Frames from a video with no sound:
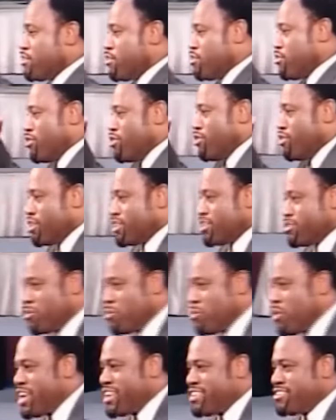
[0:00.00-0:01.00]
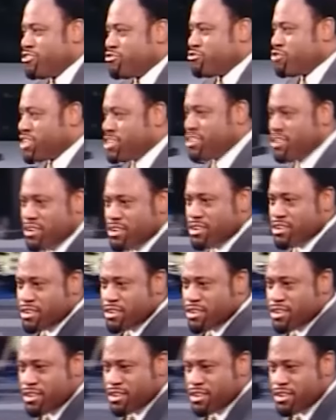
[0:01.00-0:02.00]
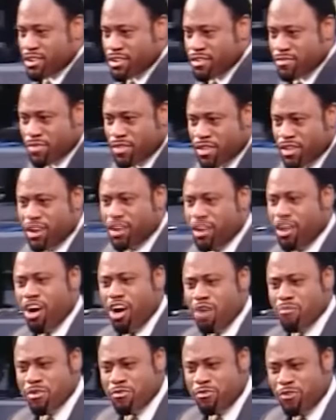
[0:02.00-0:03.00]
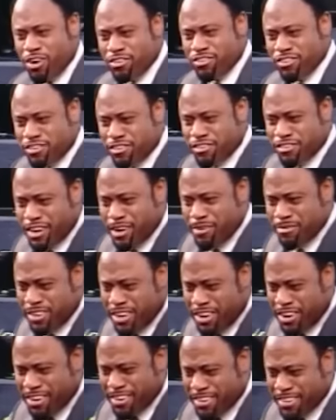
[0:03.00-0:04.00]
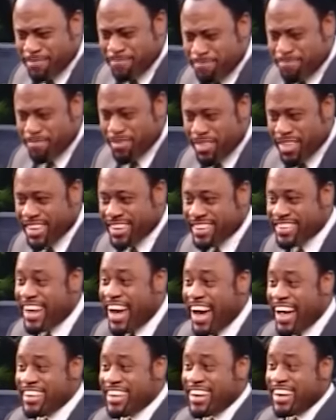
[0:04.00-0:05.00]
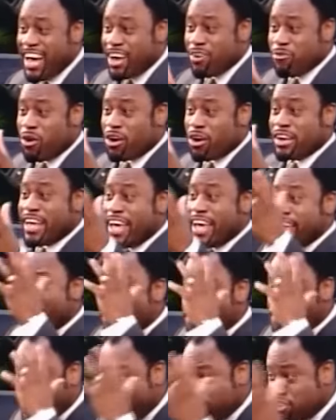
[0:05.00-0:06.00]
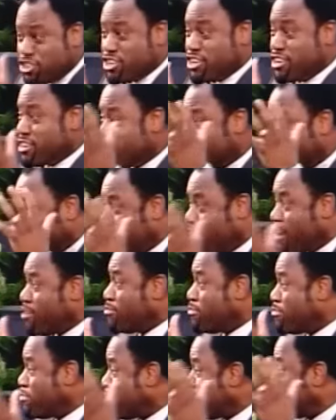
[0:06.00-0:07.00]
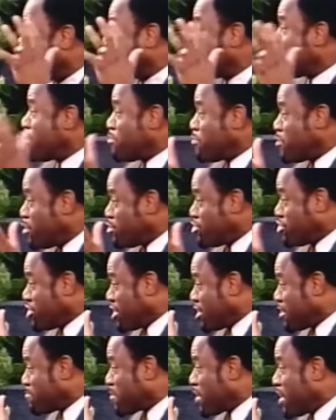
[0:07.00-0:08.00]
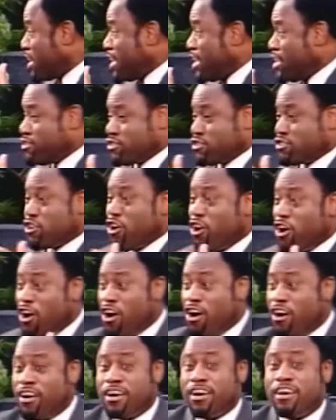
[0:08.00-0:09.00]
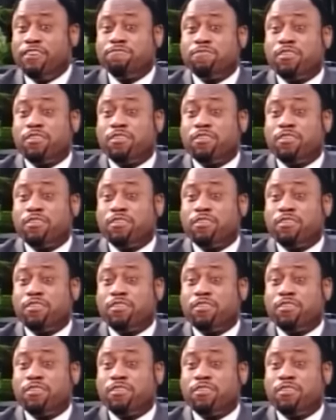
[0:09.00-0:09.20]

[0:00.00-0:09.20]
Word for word: oh Lord, when is this written? Long before Jesus comes to earth. Daniel had what? A vision of the future. He saw